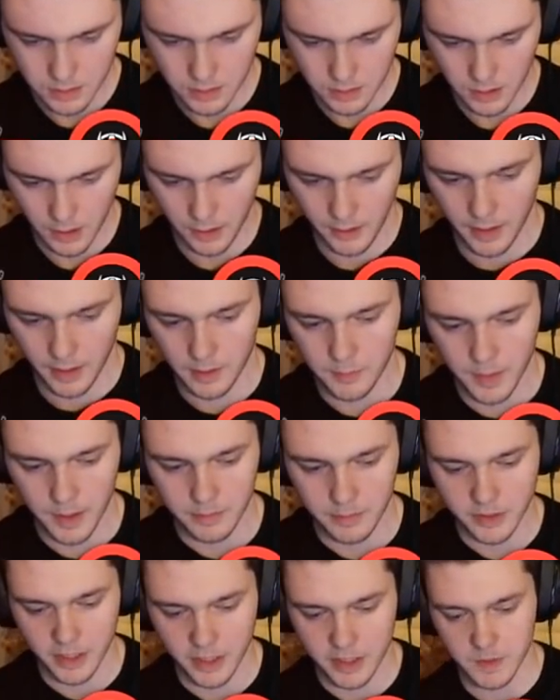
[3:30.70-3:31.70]
Okay, Baby
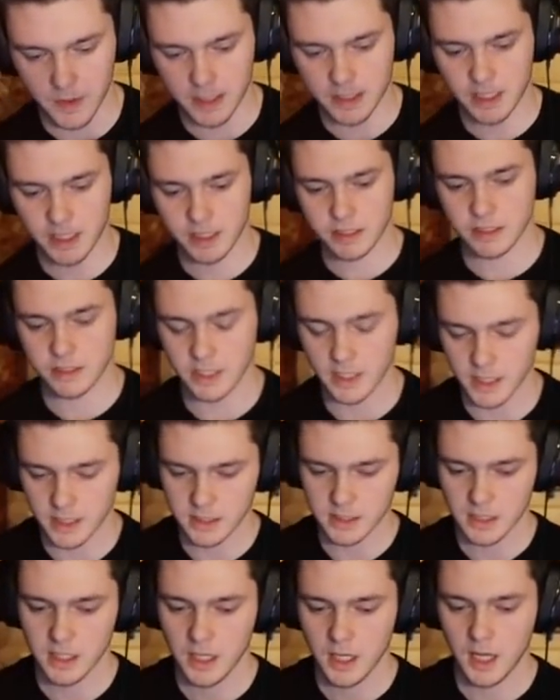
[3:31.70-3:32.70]
Drake's flash actually takes.
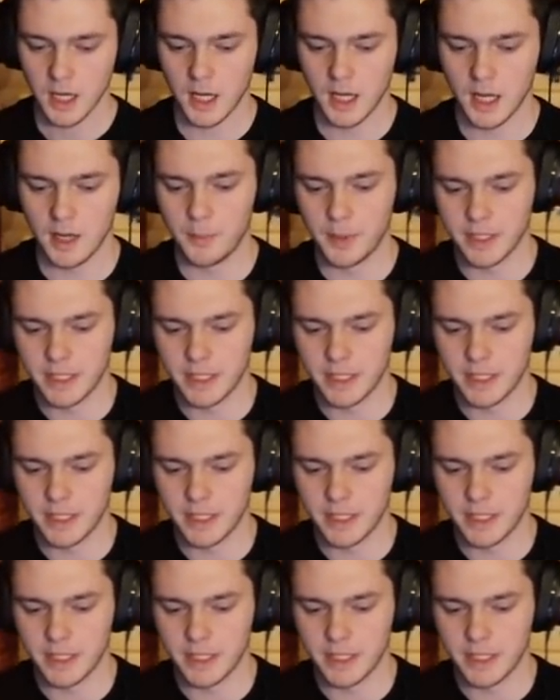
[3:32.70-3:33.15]
But